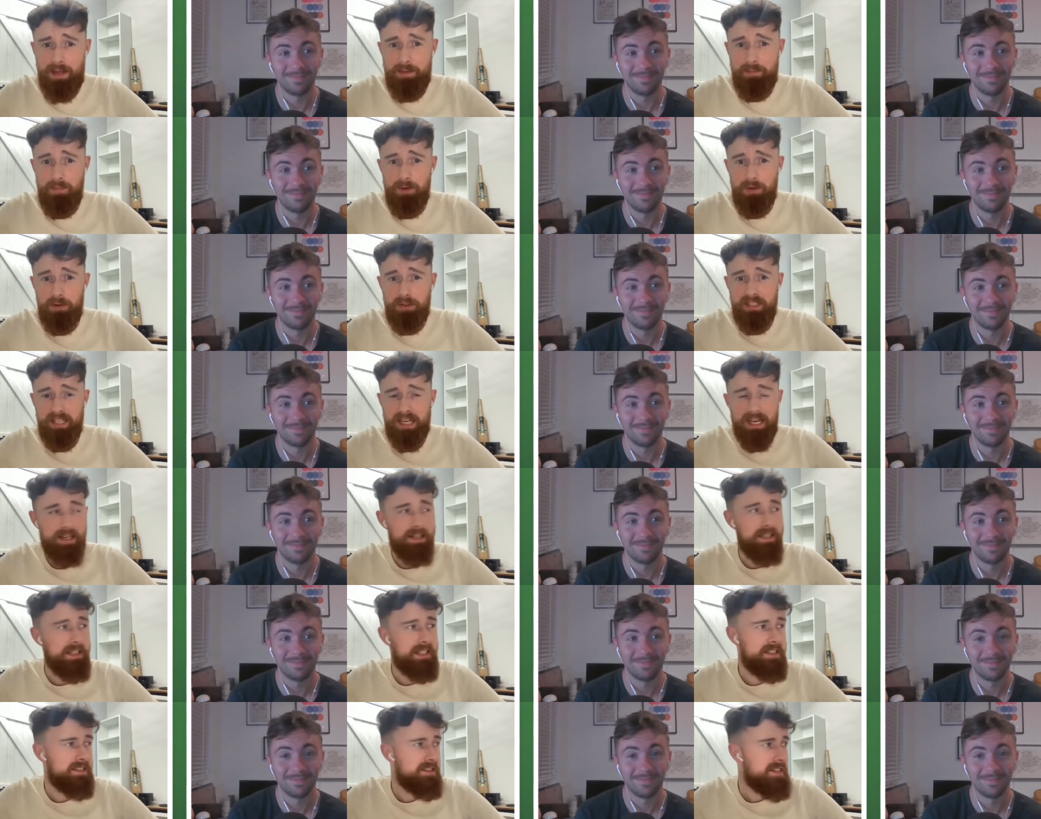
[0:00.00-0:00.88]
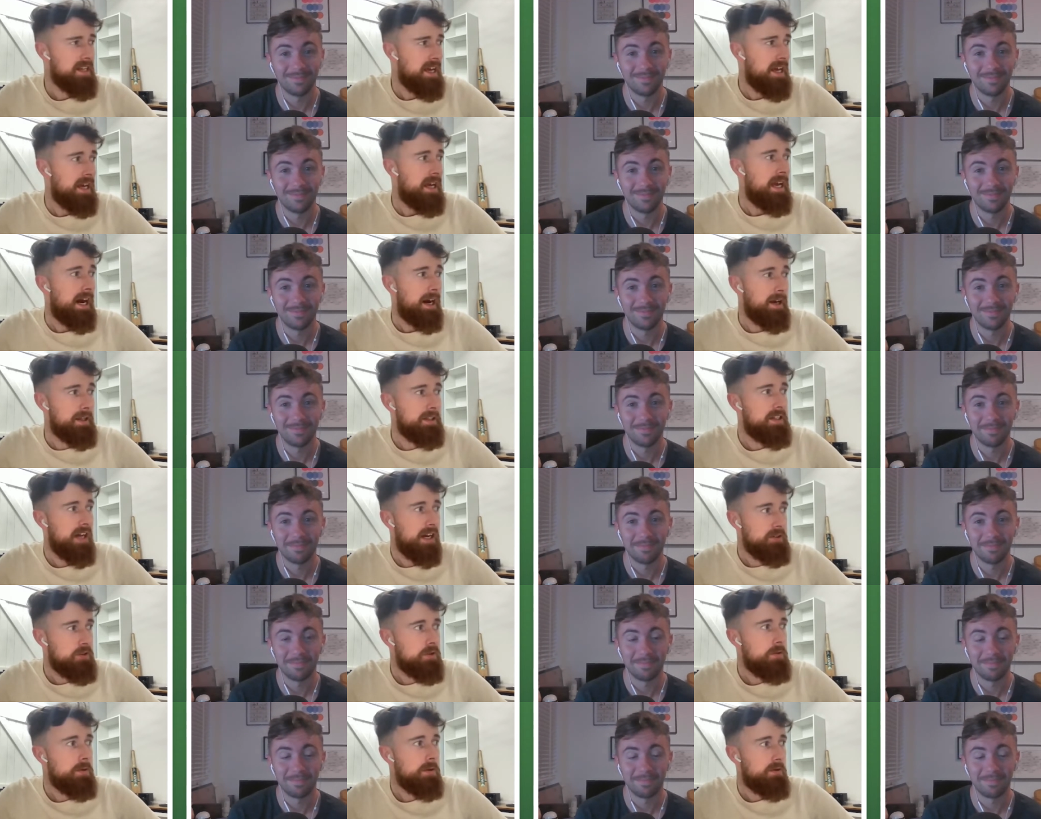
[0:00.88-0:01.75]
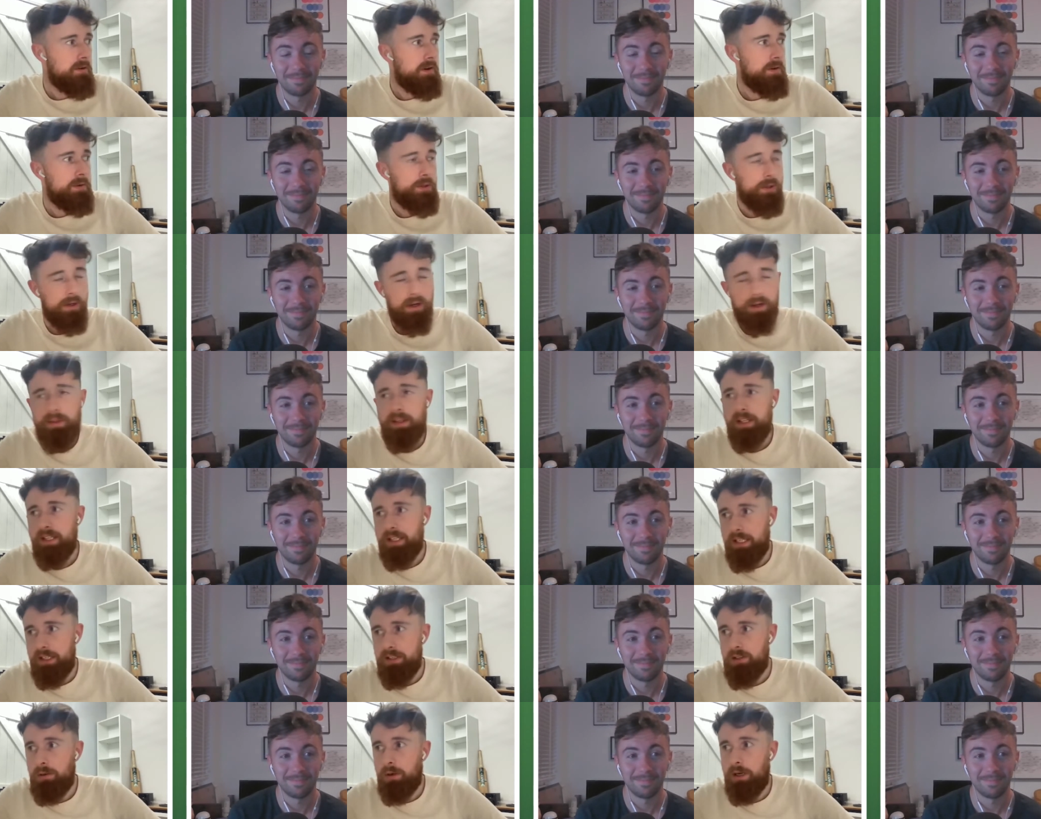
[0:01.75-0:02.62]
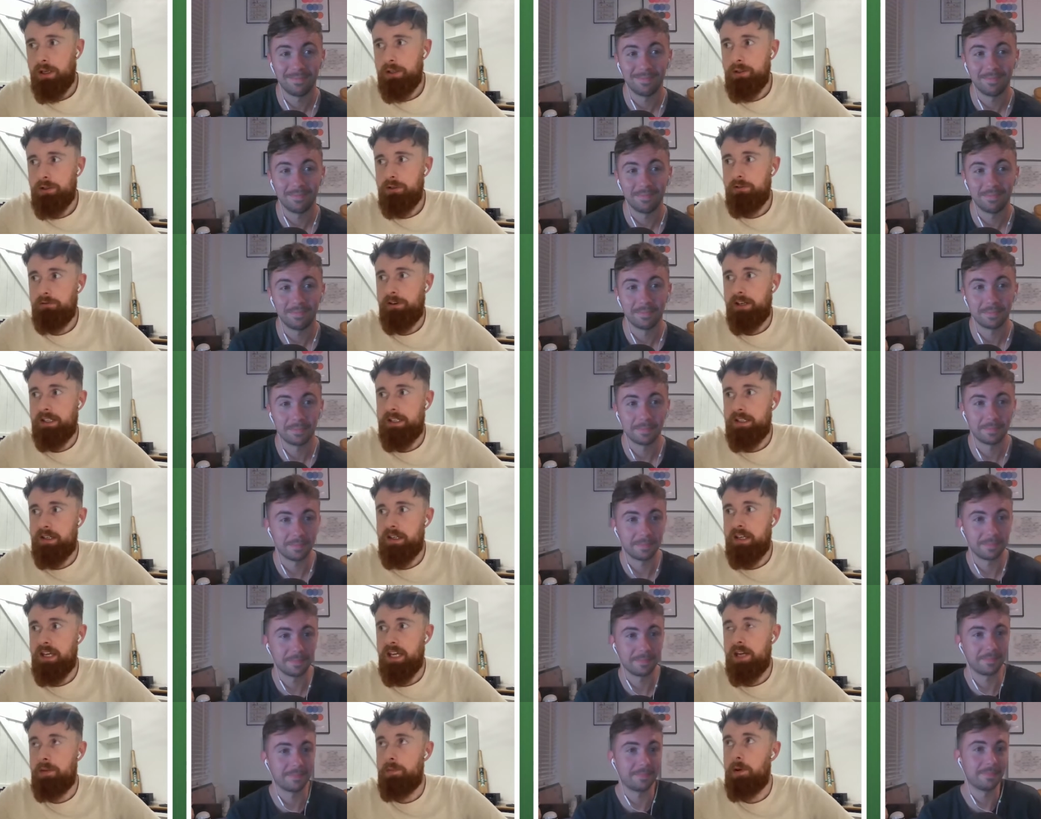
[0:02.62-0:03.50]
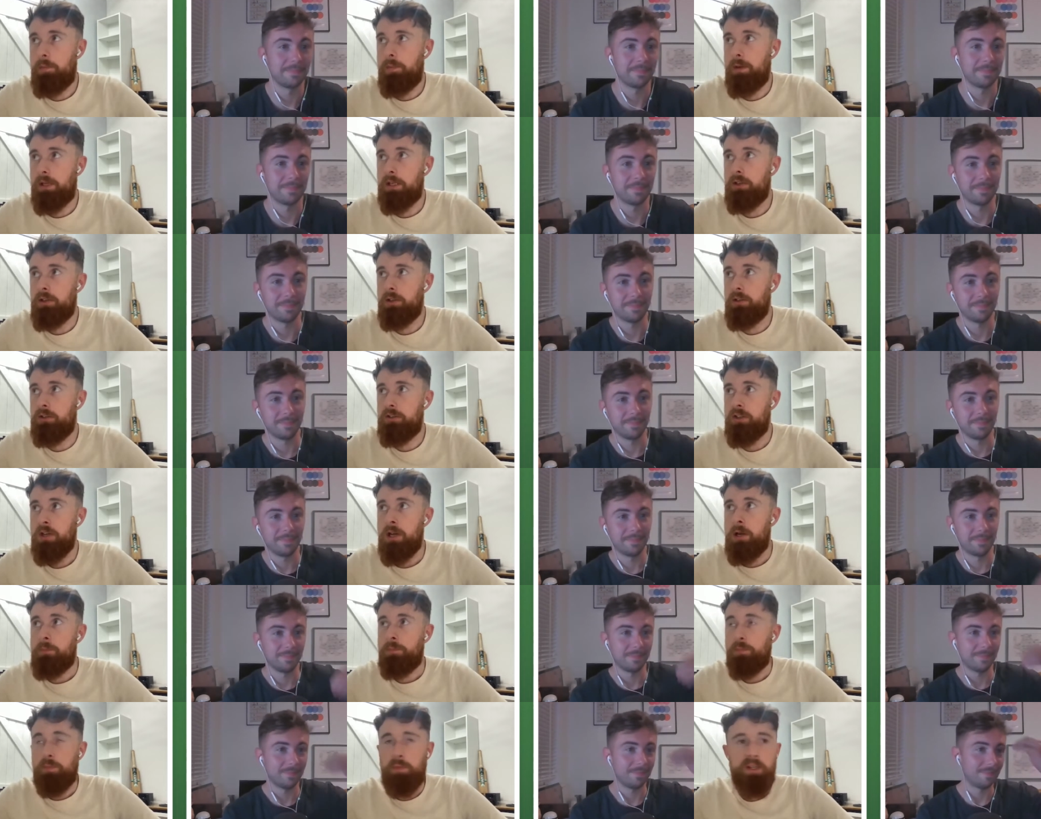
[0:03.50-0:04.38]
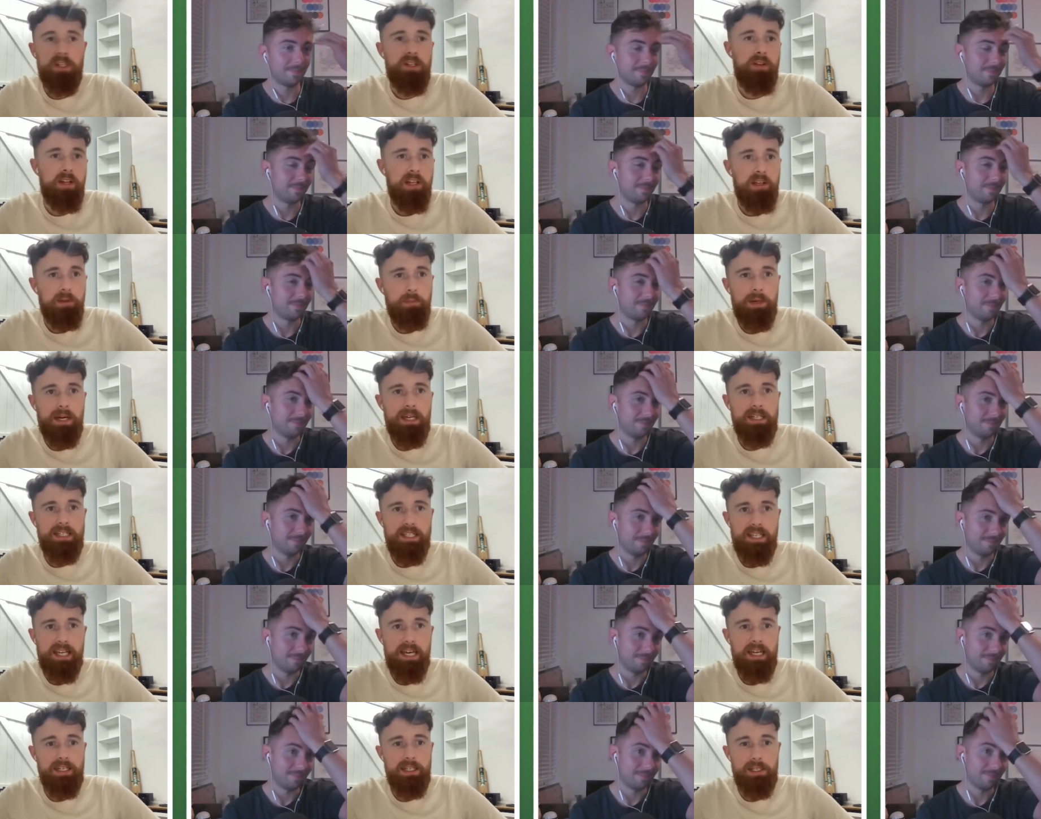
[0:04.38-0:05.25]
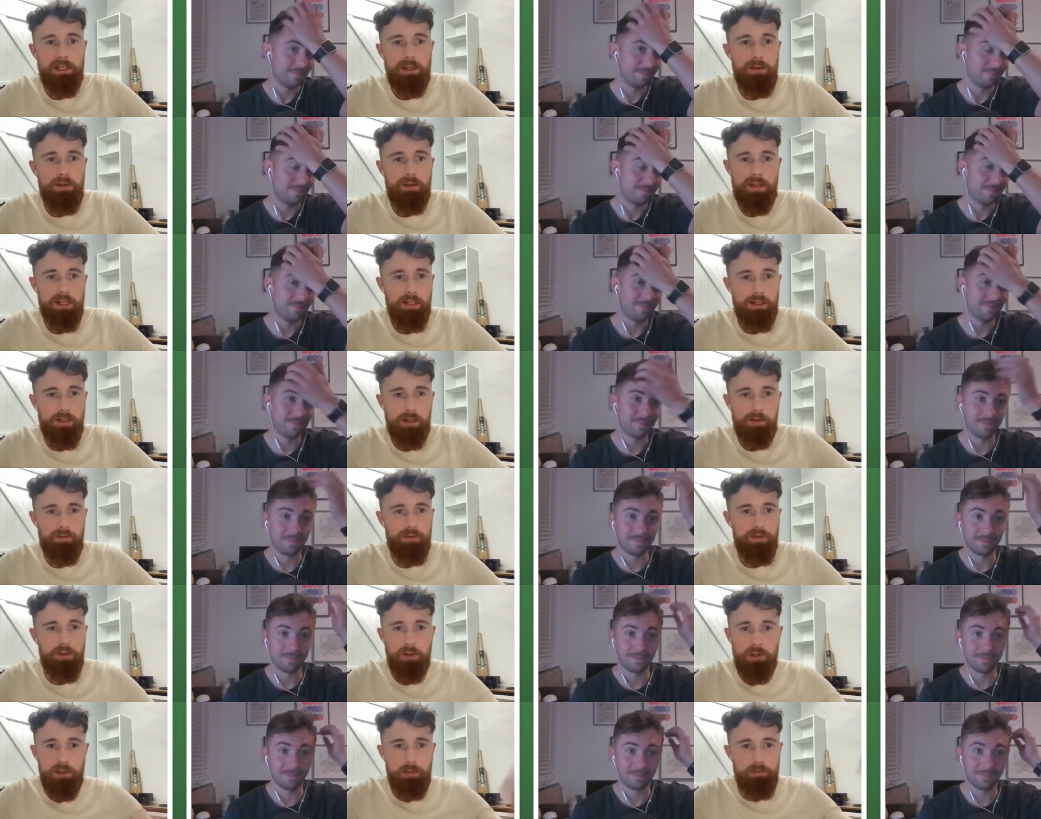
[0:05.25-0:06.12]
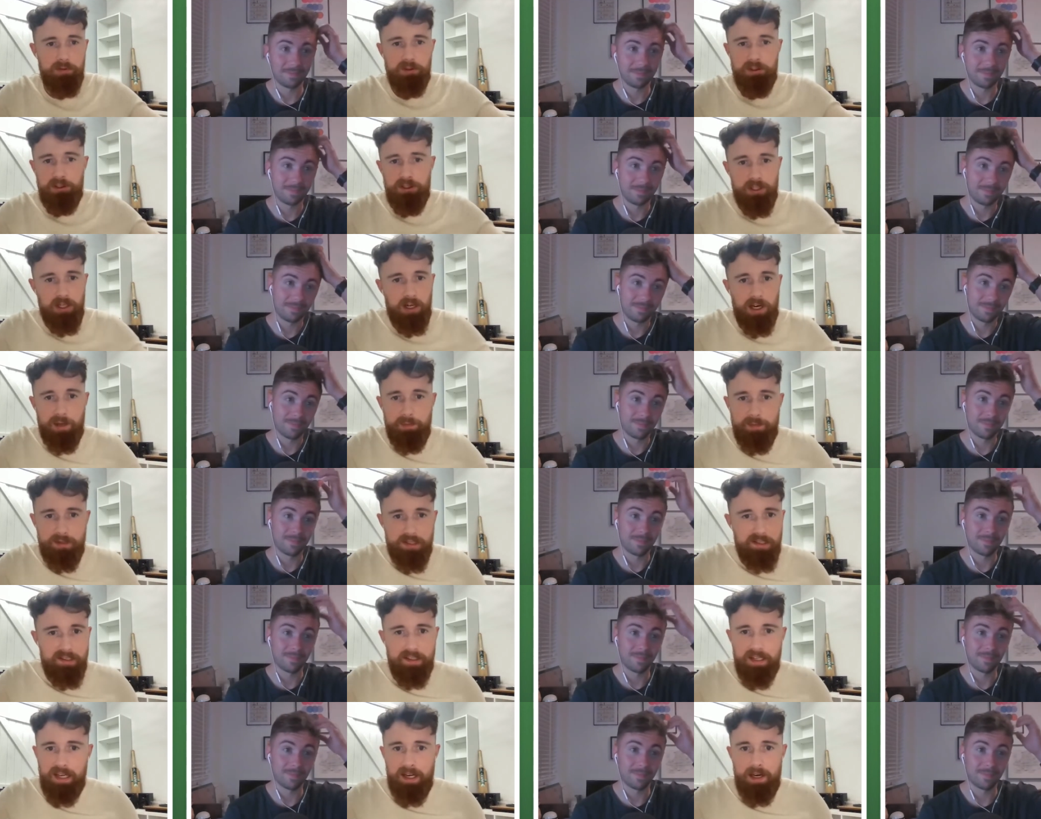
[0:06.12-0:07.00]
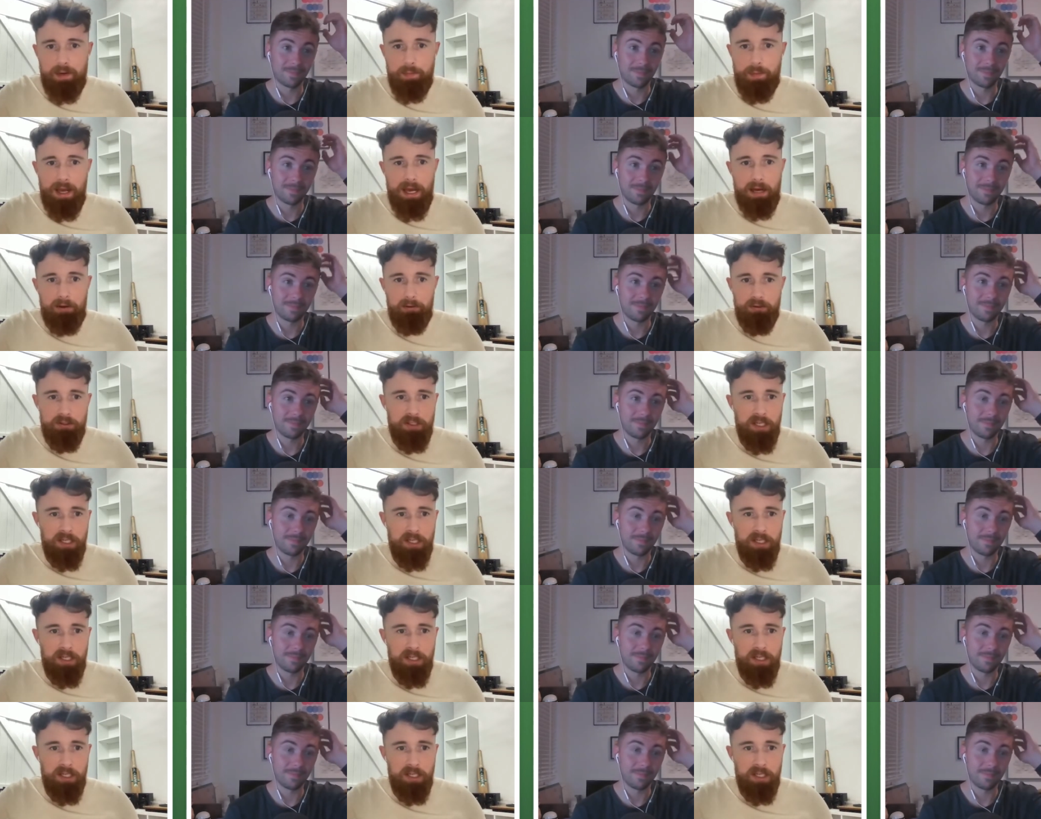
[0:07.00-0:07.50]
Speaker 1: But yeah, he's. I, I, do agree with you. I think he is quite an underrated keeper because when you think of Paddy Kenny, you think of the numerous jibes he's had about